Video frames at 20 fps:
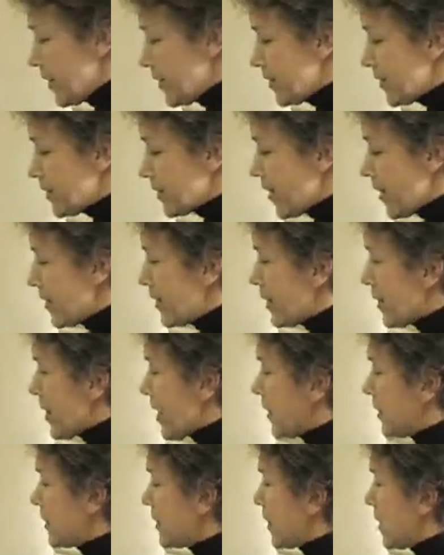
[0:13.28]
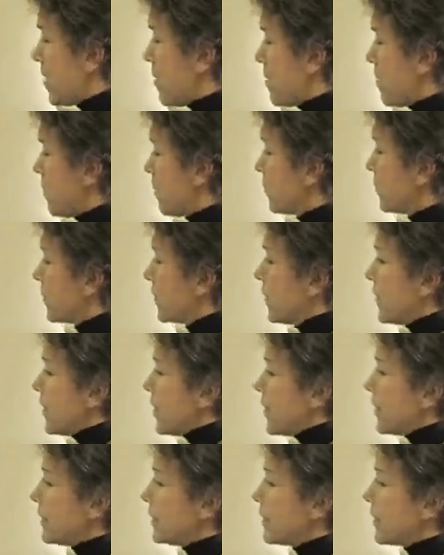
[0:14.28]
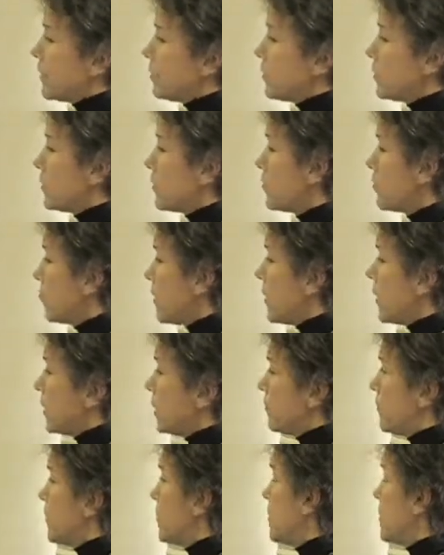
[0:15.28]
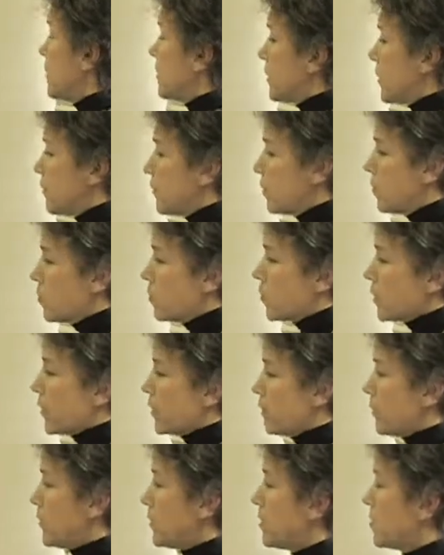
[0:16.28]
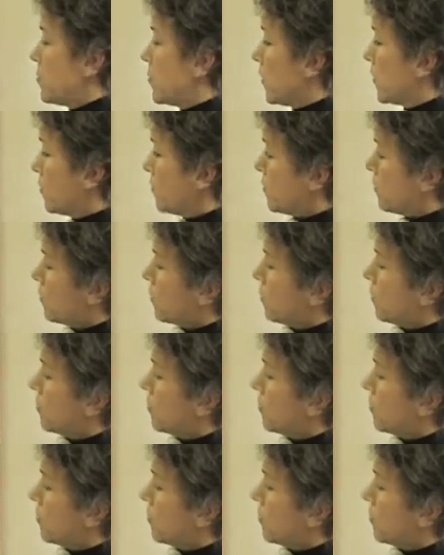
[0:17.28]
I decided that instead of just reading a mission statement or what I've been doing,